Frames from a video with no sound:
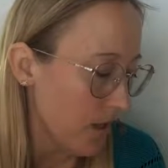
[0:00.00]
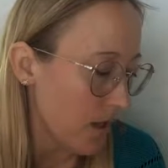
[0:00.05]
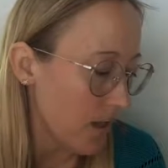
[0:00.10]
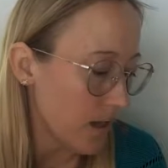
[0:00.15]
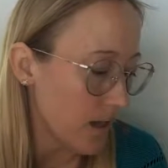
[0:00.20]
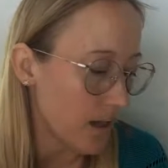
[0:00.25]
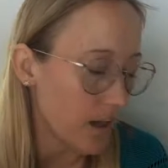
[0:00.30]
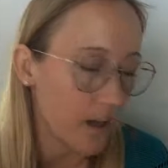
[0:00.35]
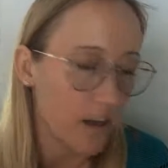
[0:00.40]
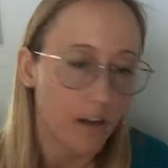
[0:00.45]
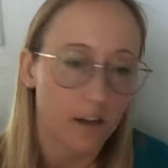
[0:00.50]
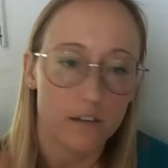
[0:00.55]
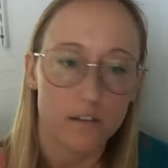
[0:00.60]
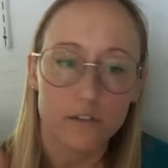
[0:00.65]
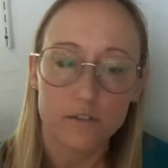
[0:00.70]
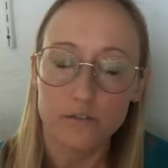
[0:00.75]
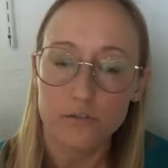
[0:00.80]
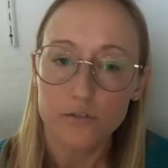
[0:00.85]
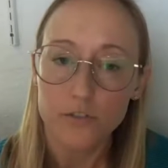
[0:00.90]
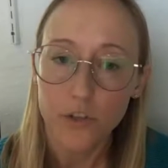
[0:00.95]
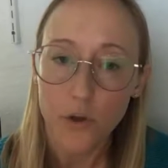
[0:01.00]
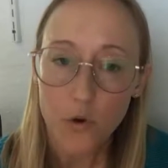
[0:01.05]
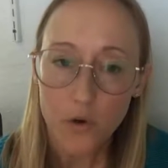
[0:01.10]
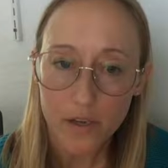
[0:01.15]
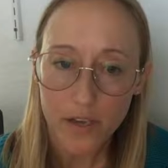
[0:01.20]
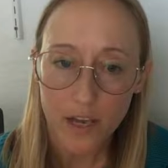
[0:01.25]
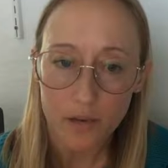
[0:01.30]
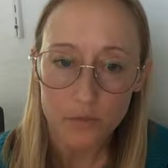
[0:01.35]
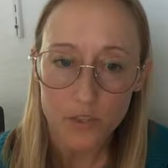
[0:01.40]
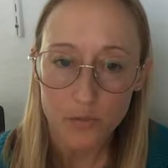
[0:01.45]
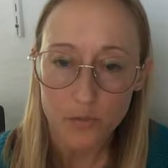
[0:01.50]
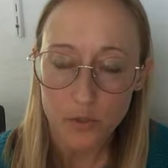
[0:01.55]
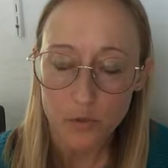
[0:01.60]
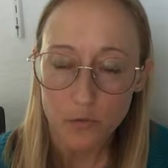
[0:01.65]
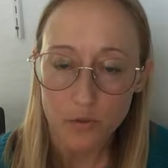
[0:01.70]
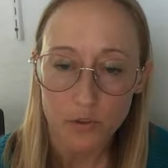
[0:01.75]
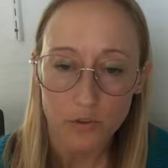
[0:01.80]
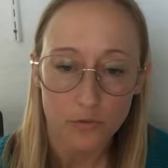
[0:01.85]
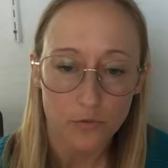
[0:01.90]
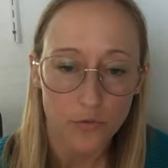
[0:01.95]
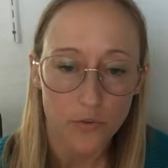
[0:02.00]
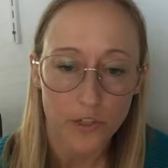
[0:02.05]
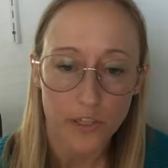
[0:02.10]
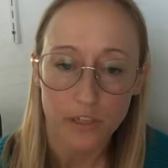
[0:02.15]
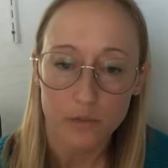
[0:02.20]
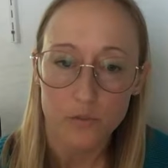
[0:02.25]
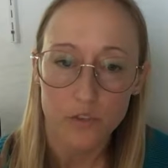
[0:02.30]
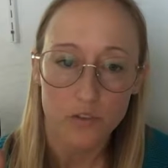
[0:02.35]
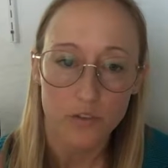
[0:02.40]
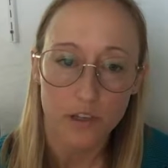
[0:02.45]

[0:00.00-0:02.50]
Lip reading: no gaps in between the frames.